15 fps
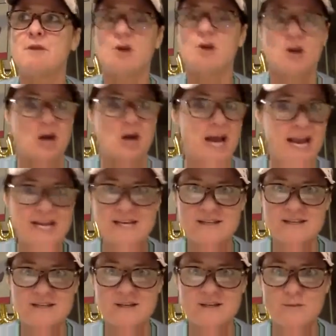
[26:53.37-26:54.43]
the
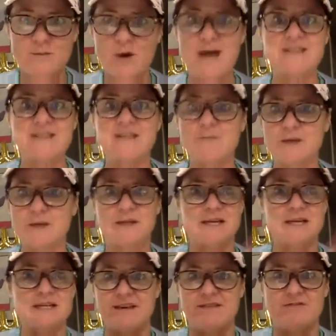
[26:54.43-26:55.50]
greatest
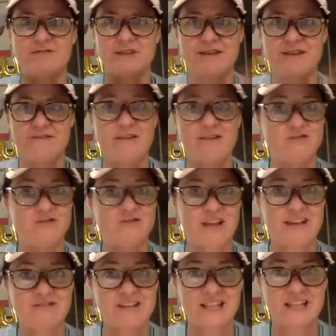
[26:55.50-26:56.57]
possibilities of
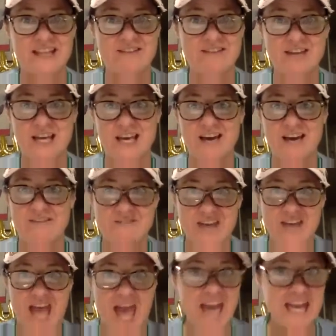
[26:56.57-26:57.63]
life and living, of
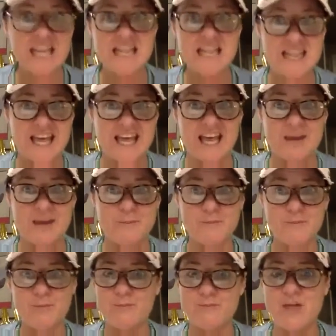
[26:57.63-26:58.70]
anything.
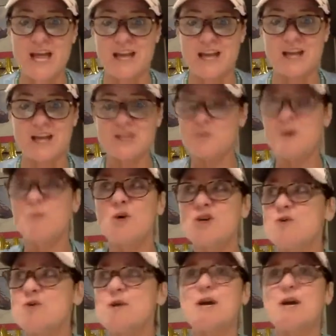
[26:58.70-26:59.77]
Like, because when we're
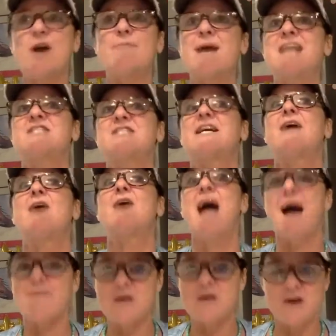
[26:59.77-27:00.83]
doing our magic, how
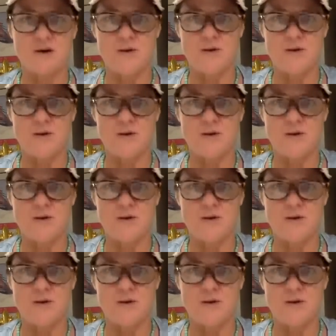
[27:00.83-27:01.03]
happy are